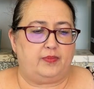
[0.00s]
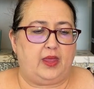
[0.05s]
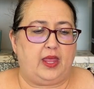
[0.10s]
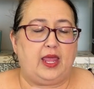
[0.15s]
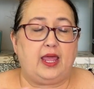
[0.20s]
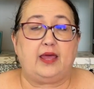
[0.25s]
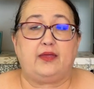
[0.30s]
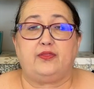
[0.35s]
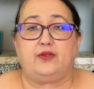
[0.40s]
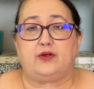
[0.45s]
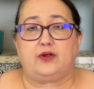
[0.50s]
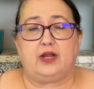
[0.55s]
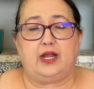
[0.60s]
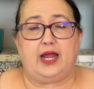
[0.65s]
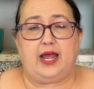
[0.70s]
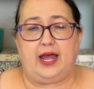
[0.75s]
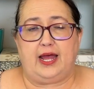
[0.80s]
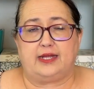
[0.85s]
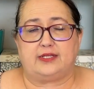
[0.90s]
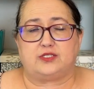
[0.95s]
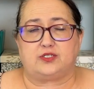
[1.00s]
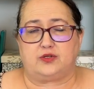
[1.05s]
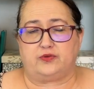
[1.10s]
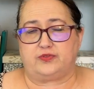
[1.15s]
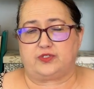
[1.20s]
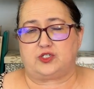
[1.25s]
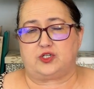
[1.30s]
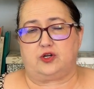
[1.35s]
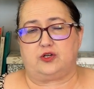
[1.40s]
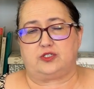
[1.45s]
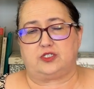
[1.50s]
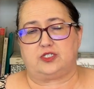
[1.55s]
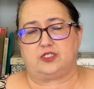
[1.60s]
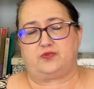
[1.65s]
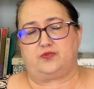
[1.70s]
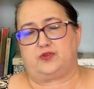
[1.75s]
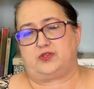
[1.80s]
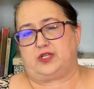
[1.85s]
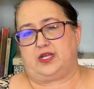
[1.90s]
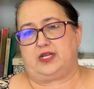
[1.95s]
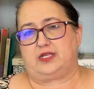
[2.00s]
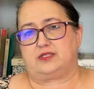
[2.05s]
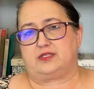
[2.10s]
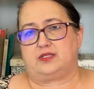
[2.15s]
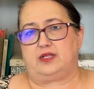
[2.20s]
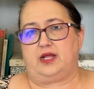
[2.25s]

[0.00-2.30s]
And they're going to add service charges for things